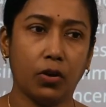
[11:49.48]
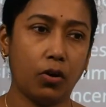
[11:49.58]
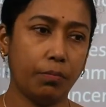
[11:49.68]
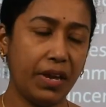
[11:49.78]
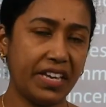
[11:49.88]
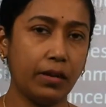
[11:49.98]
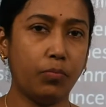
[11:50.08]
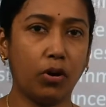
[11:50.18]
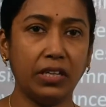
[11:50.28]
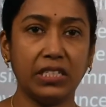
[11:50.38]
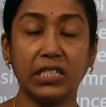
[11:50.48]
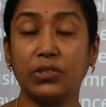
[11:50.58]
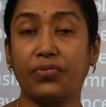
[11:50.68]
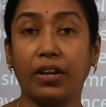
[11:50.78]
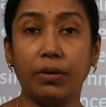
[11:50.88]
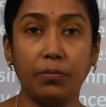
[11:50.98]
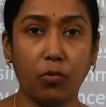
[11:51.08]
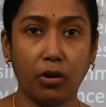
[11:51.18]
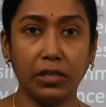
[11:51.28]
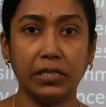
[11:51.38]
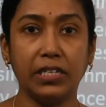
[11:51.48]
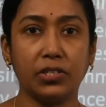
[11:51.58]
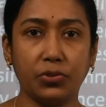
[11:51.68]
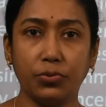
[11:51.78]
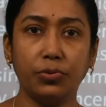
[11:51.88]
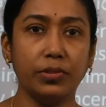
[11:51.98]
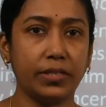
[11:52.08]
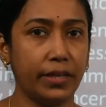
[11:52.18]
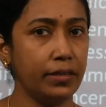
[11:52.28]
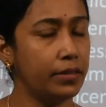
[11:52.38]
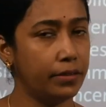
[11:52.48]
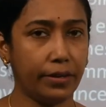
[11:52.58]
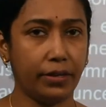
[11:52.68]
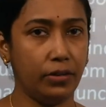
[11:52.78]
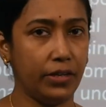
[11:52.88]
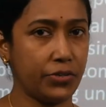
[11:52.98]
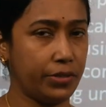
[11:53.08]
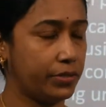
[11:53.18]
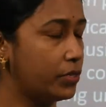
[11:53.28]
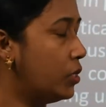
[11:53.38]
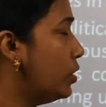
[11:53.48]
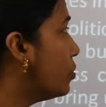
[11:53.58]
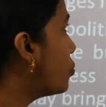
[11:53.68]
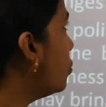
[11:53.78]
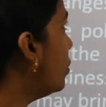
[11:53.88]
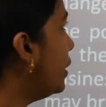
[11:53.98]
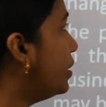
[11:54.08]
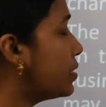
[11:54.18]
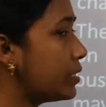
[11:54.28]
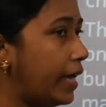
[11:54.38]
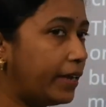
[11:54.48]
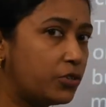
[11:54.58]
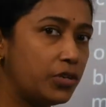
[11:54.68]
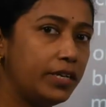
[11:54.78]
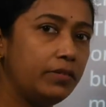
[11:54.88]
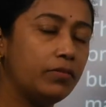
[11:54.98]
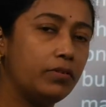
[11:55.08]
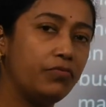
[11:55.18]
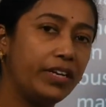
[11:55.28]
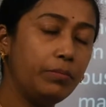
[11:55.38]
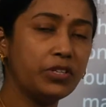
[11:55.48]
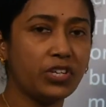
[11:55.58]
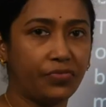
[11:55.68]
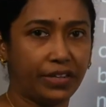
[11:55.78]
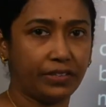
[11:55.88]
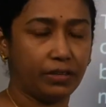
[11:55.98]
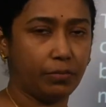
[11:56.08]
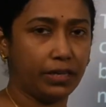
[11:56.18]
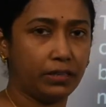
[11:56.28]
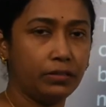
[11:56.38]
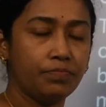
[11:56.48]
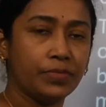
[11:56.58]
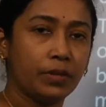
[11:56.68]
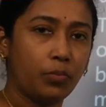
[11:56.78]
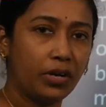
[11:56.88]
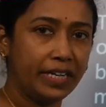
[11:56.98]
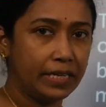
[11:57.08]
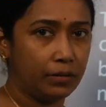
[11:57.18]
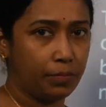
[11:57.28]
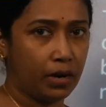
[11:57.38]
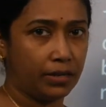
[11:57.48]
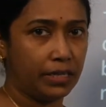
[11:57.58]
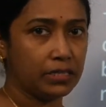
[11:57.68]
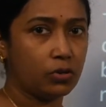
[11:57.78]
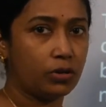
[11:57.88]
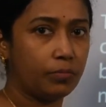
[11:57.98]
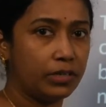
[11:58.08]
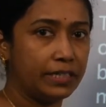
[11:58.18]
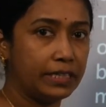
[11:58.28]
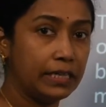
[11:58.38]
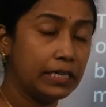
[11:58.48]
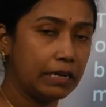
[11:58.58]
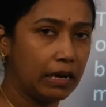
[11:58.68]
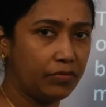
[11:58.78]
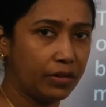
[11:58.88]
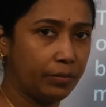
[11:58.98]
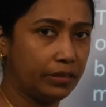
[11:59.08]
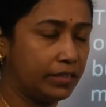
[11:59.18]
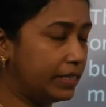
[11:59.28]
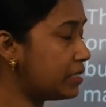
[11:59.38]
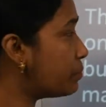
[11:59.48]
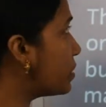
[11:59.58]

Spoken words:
or making policies, framing policies, rules and regulations. So it is actually very much affected by the political parties or political government, that is